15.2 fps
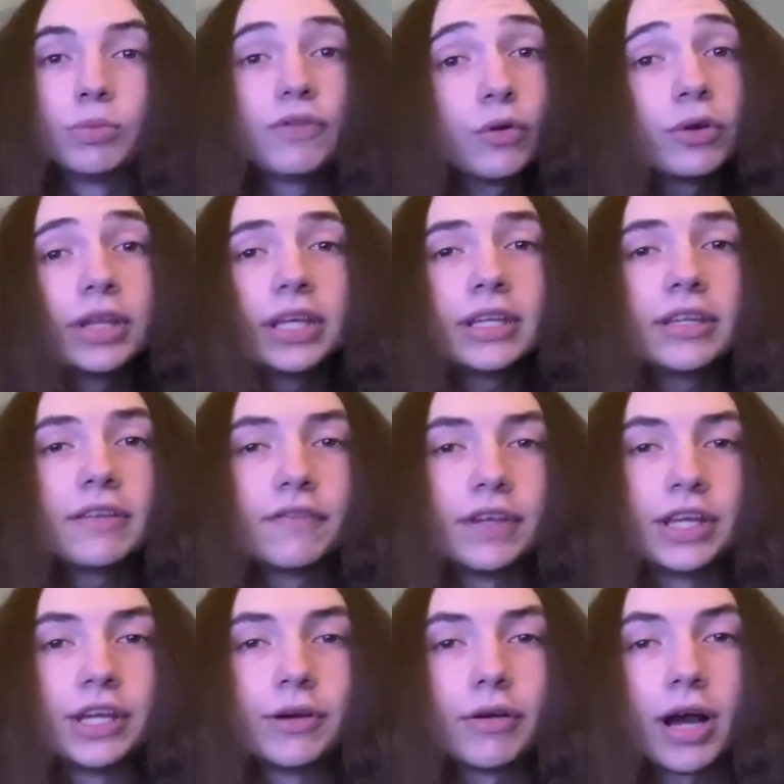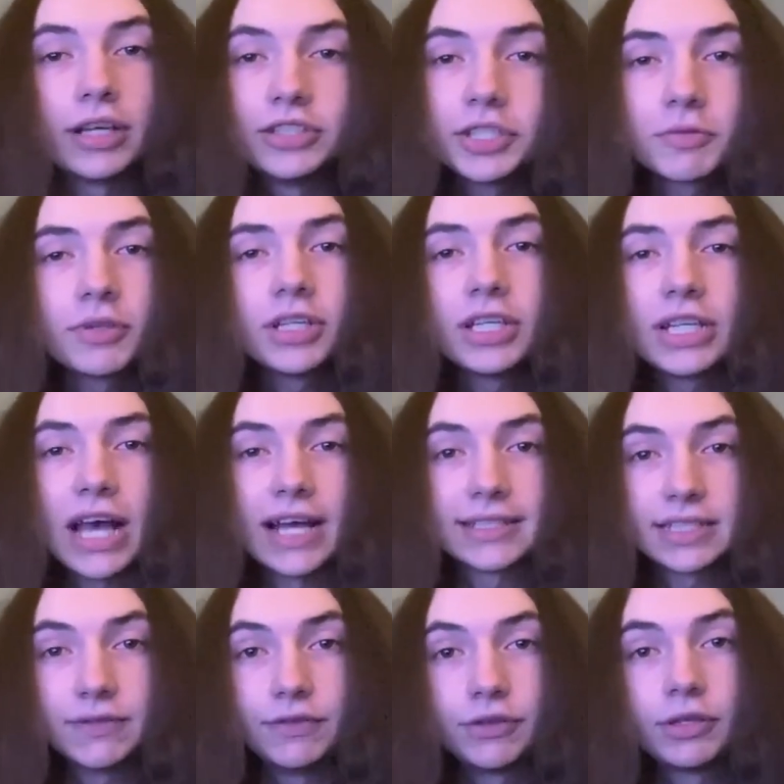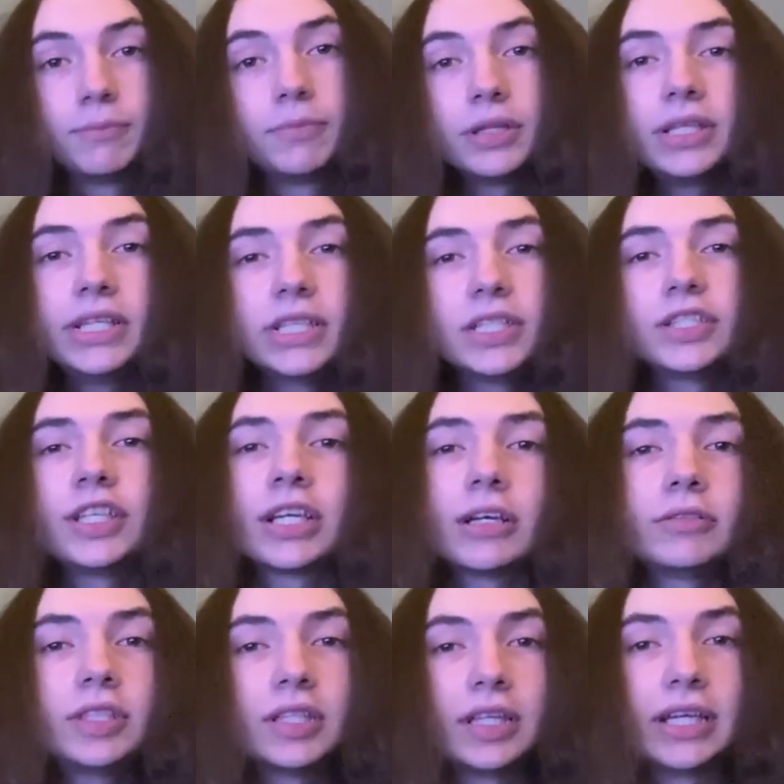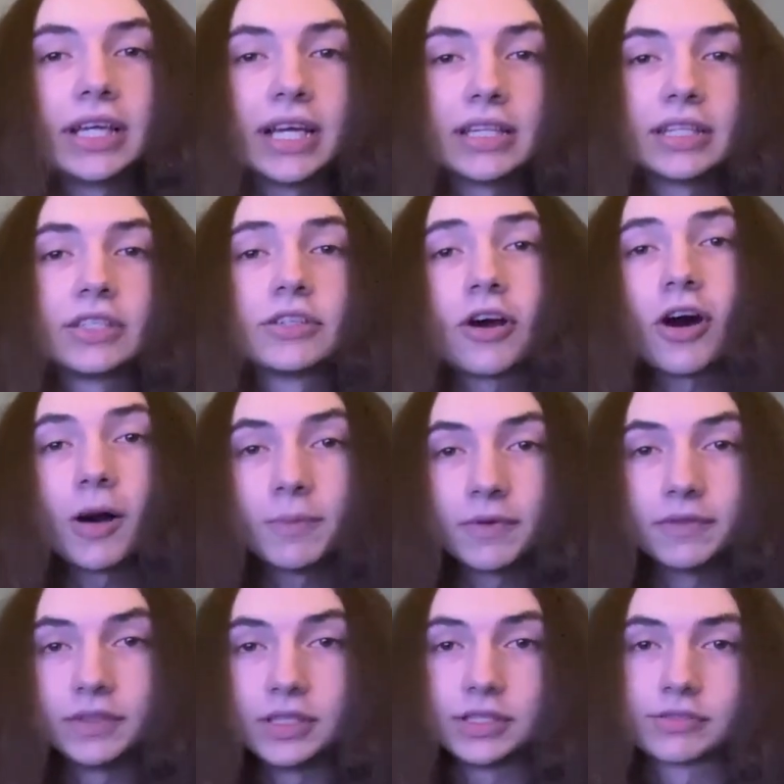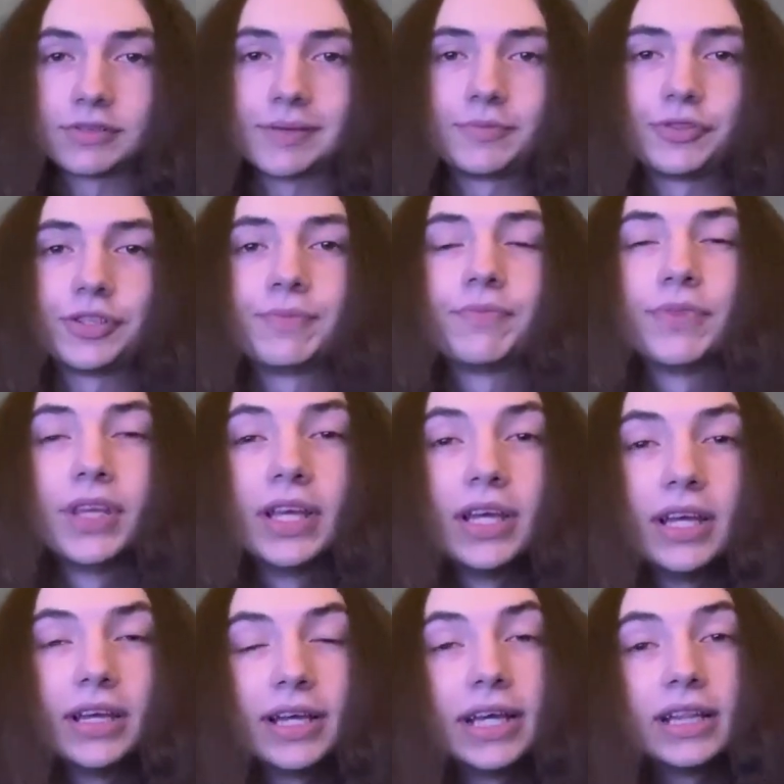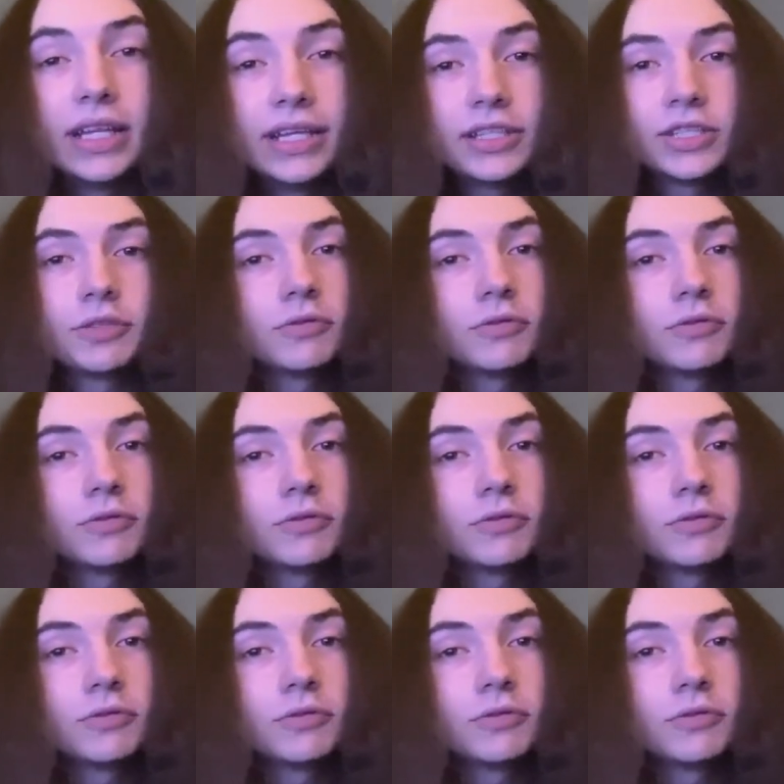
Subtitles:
Before the end of the video, I just wanted to ask if you could please check out the link at the top of the description. It leads